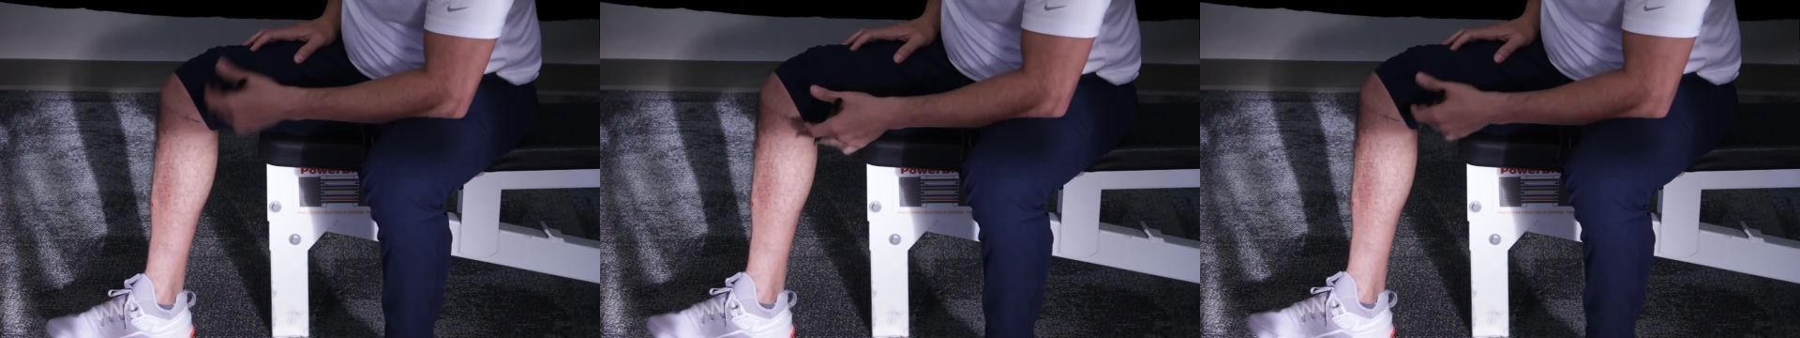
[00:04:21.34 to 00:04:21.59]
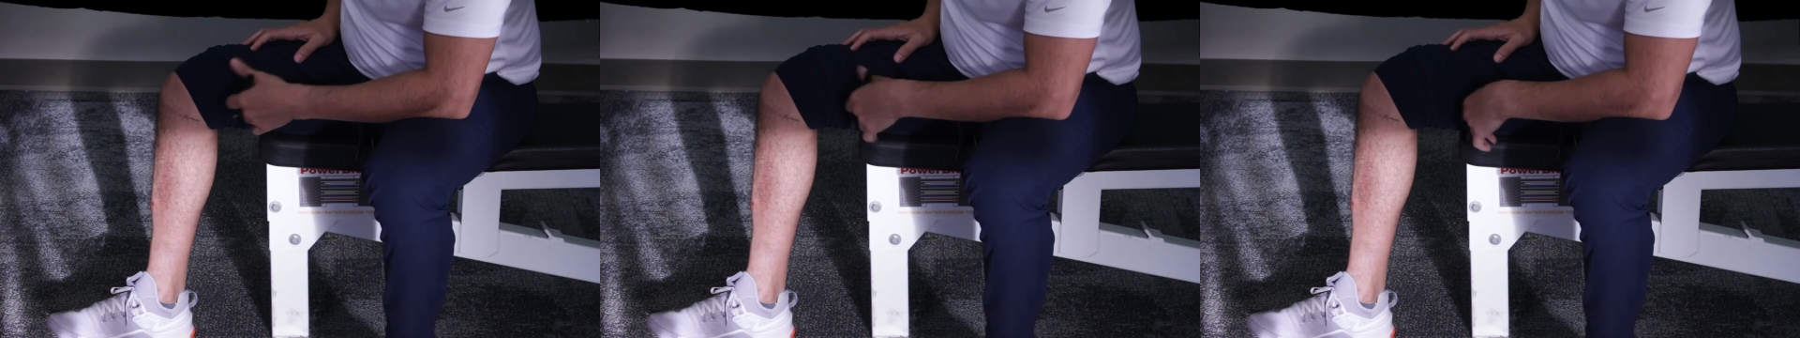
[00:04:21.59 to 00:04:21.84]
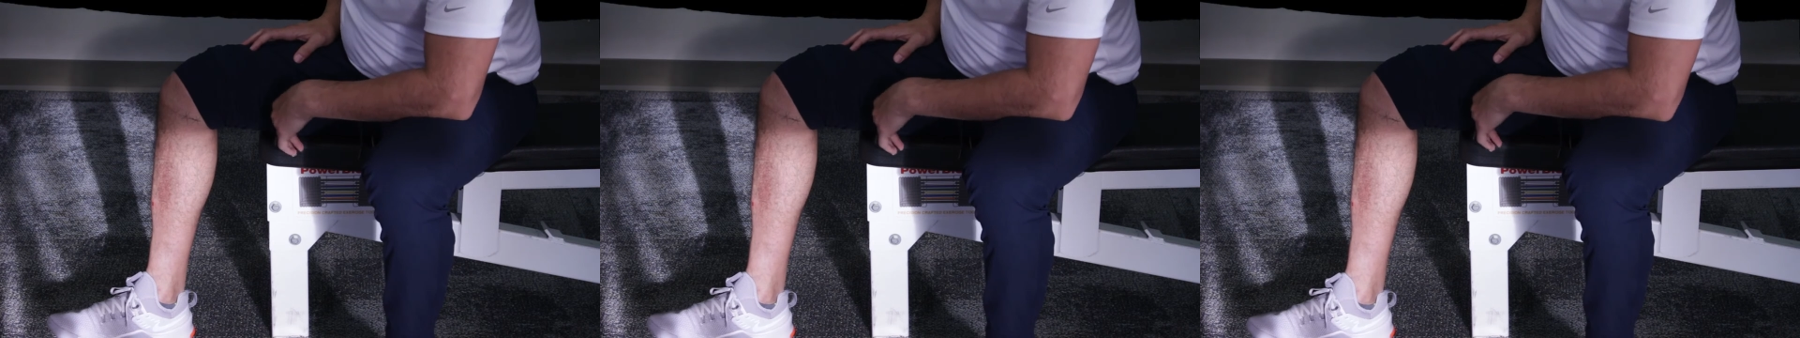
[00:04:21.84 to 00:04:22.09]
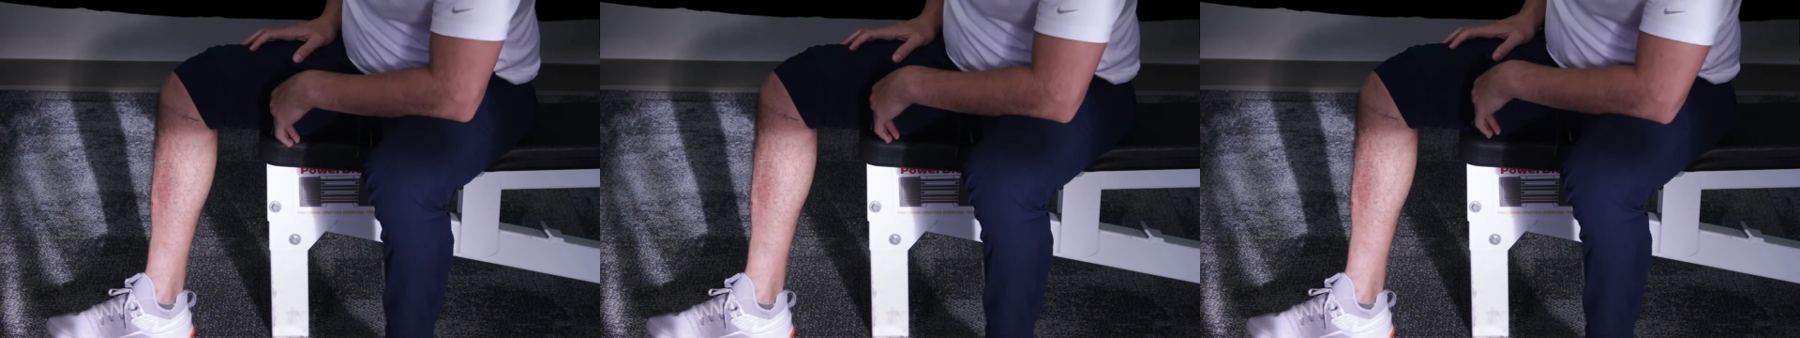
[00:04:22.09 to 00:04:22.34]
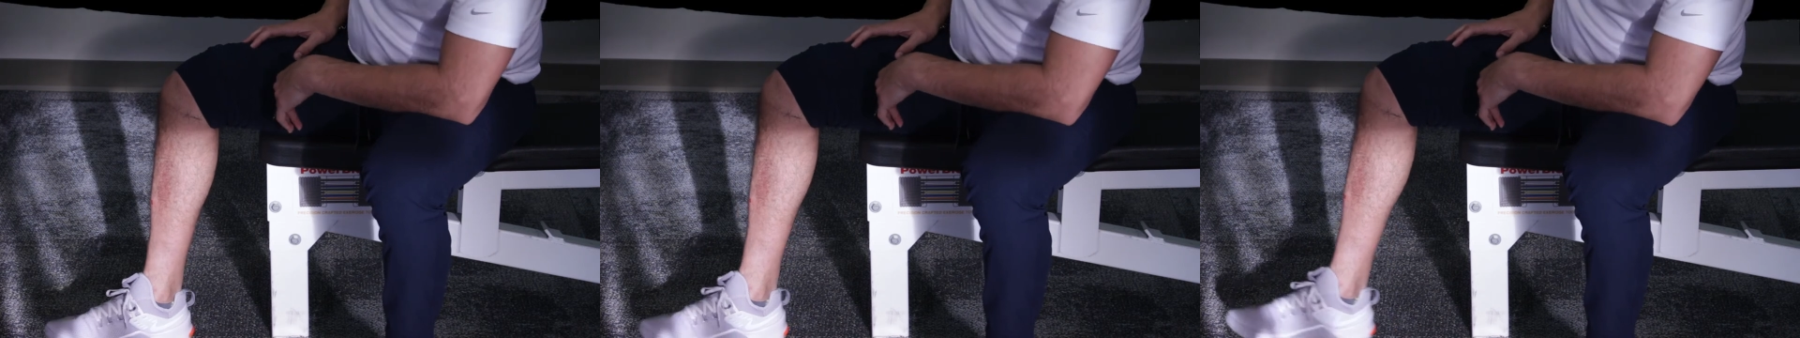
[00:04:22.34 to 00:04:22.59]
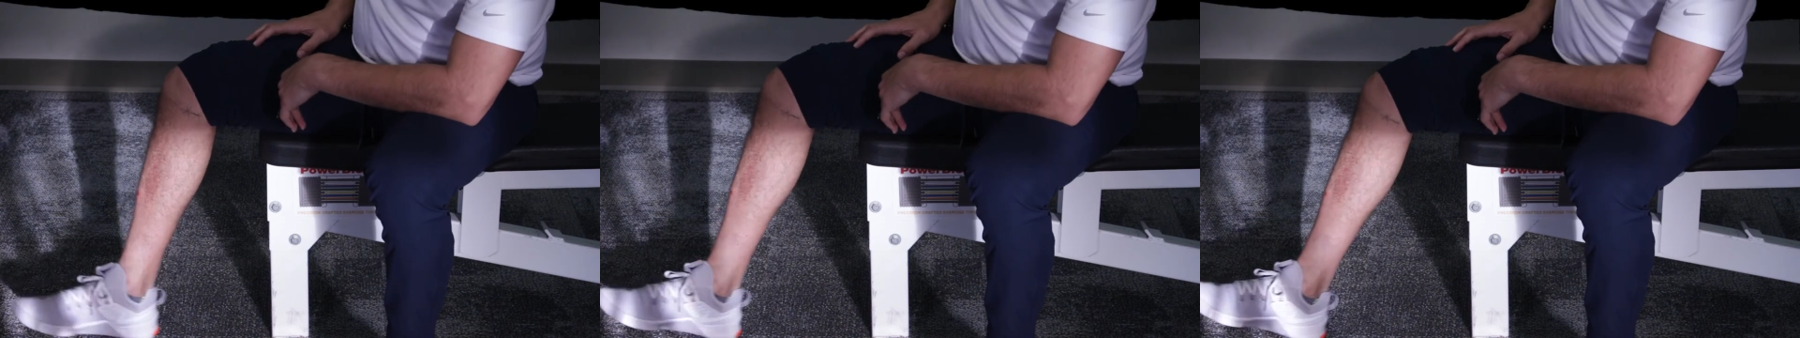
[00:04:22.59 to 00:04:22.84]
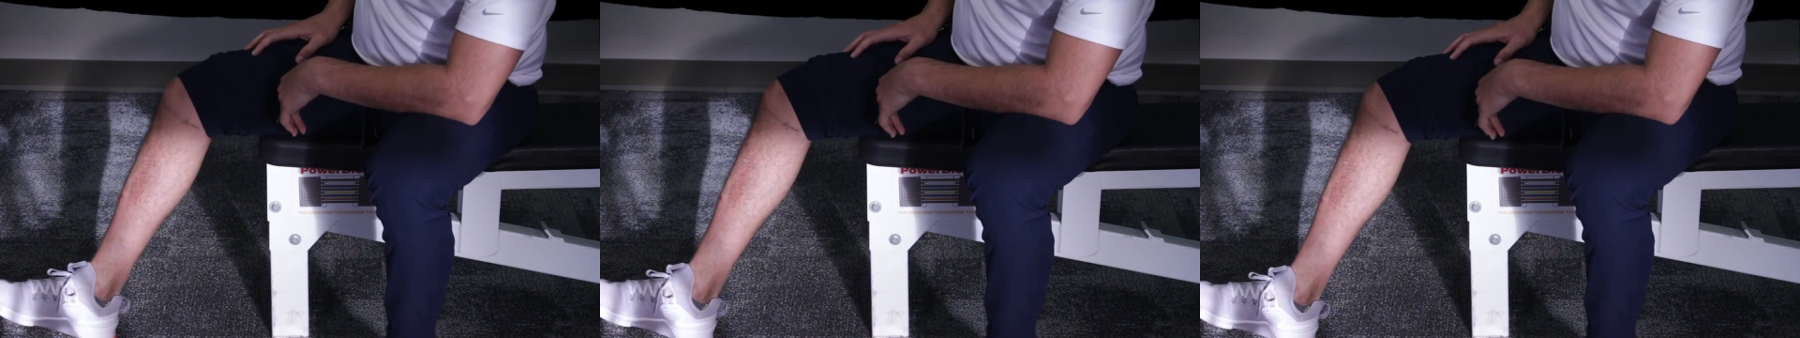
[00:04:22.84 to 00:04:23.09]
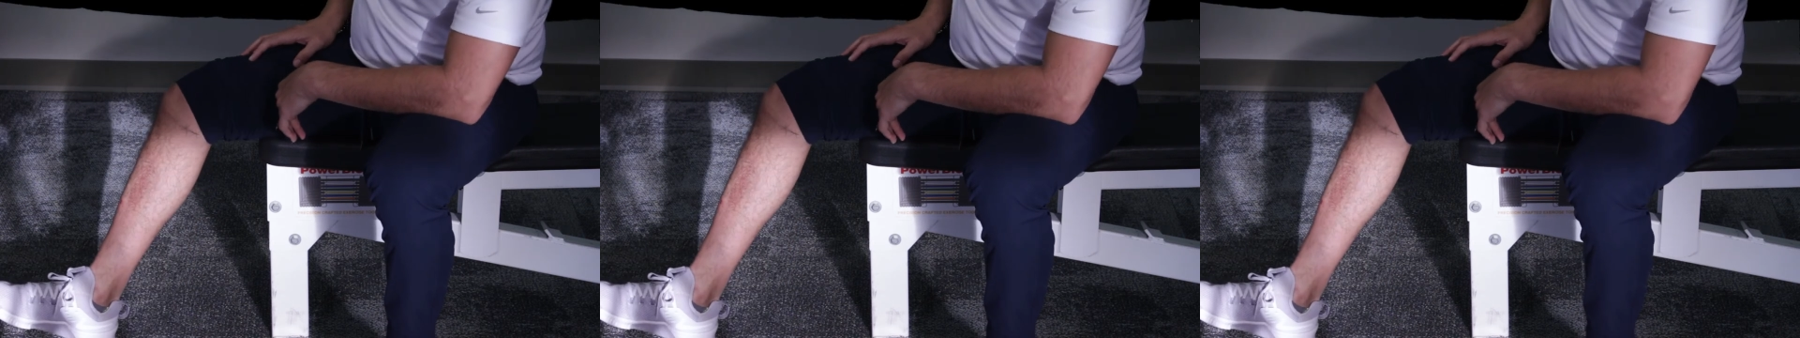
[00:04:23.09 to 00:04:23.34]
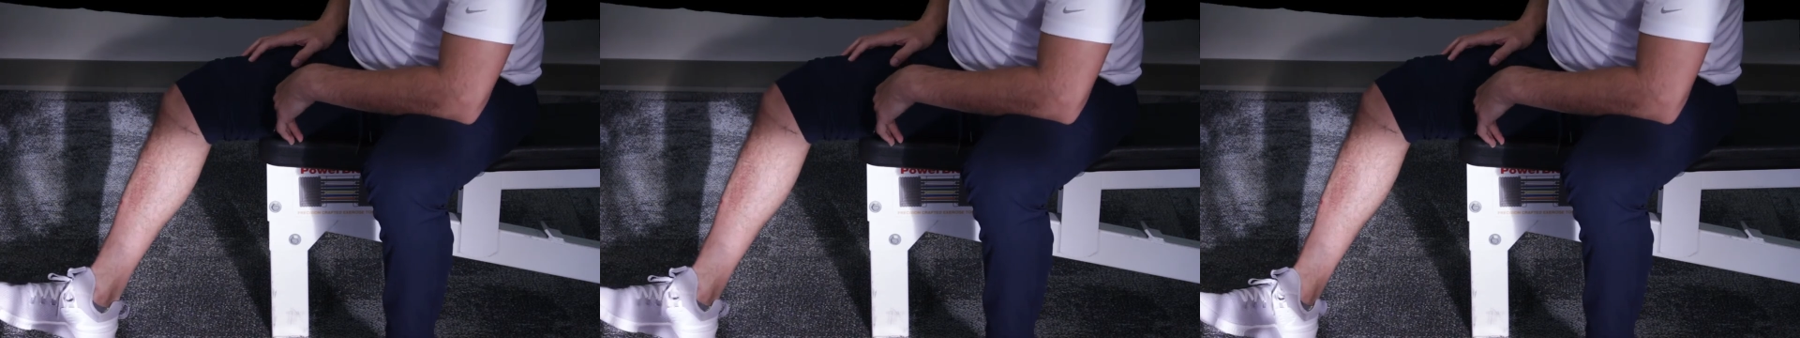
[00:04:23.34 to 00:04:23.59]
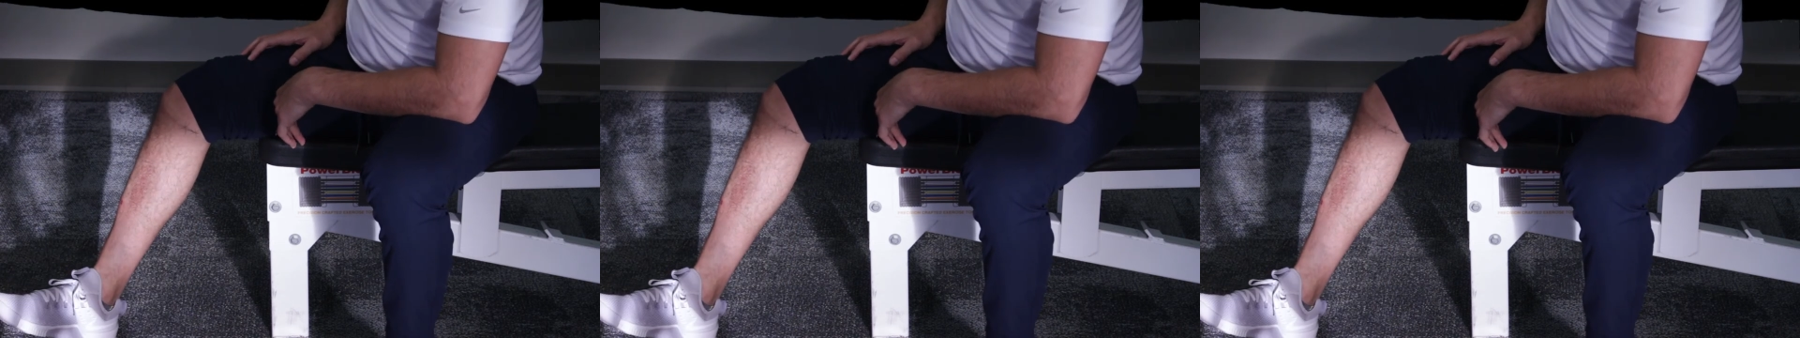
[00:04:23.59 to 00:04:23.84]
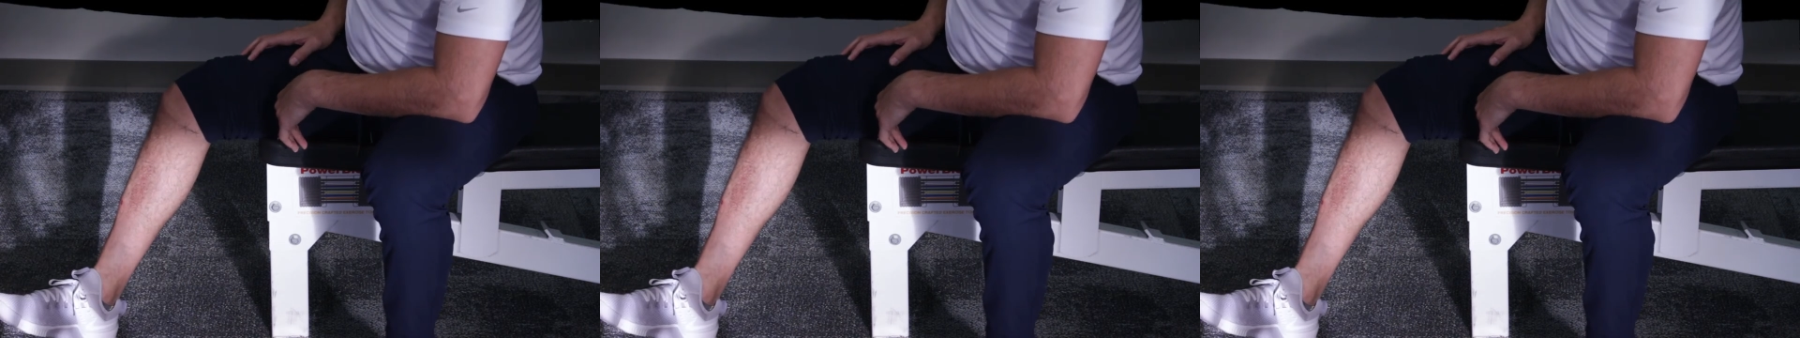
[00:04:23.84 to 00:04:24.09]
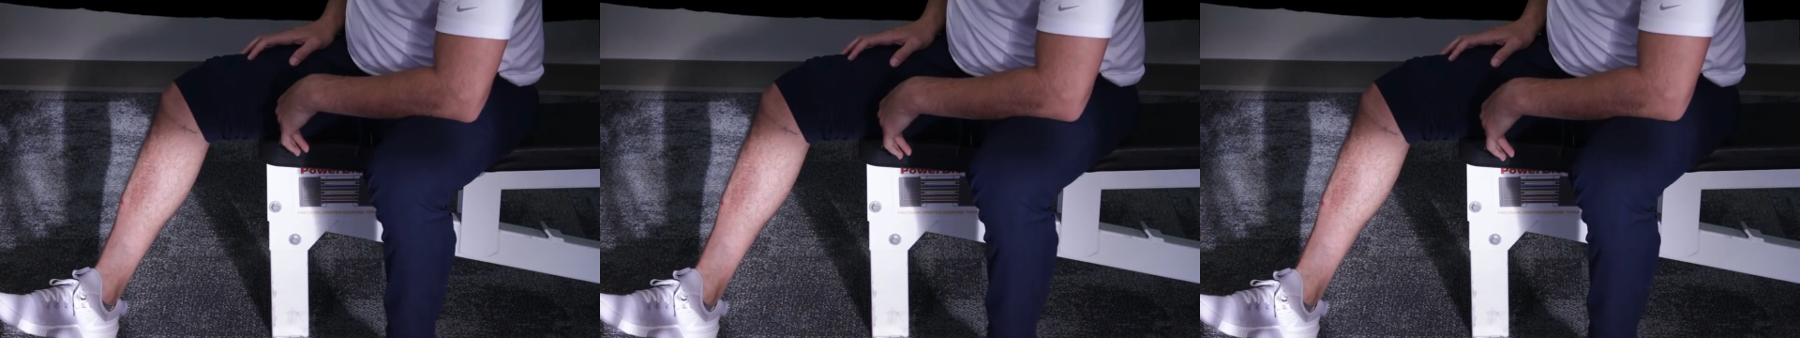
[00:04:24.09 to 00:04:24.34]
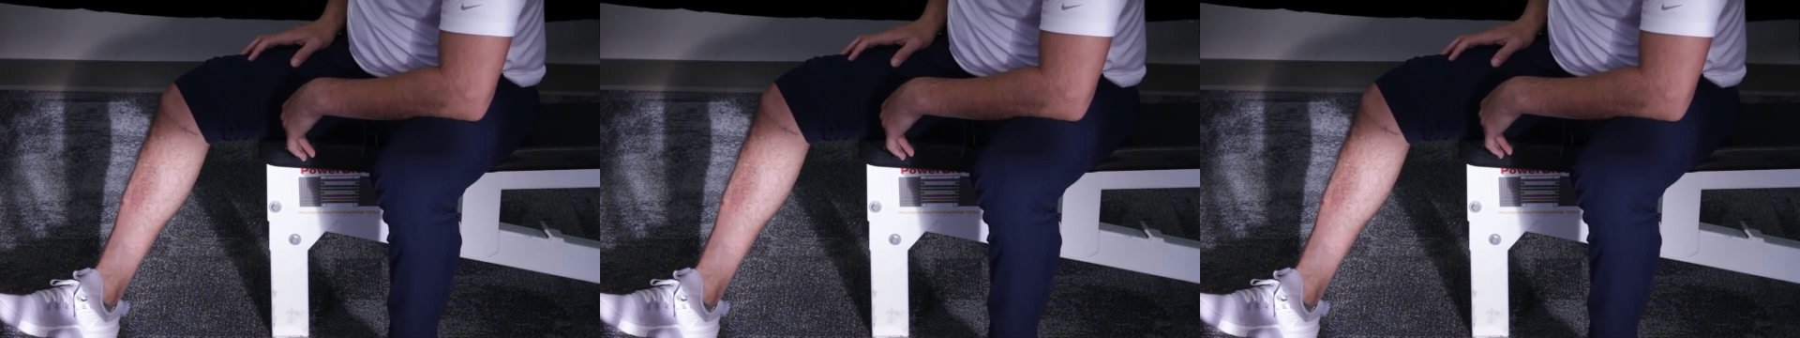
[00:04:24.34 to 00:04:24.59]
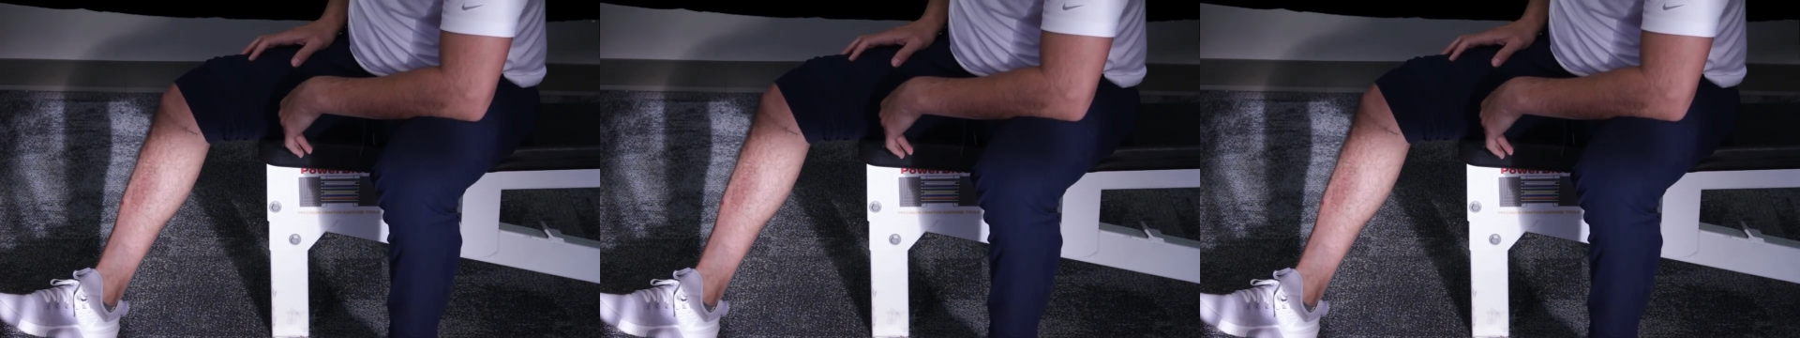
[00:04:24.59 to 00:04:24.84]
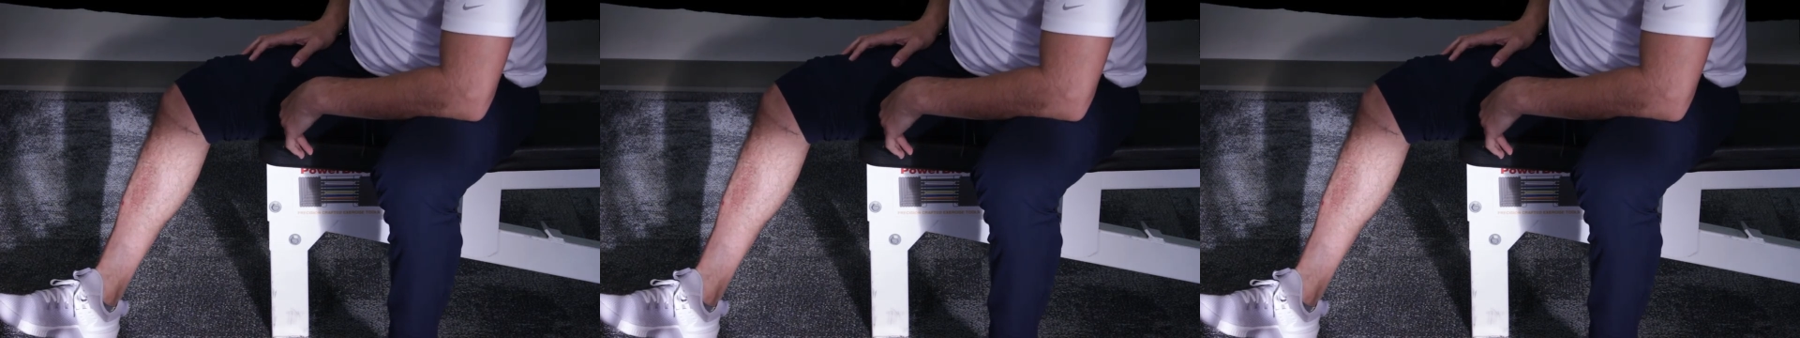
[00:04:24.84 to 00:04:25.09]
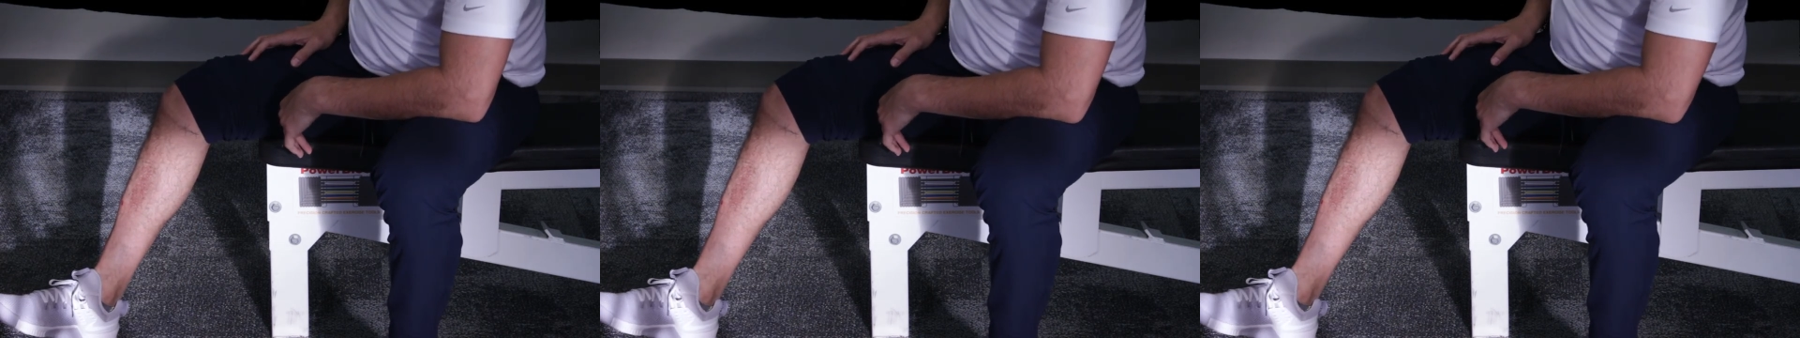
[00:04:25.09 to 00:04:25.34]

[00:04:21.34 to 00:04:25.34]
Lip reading: (no speaker visible)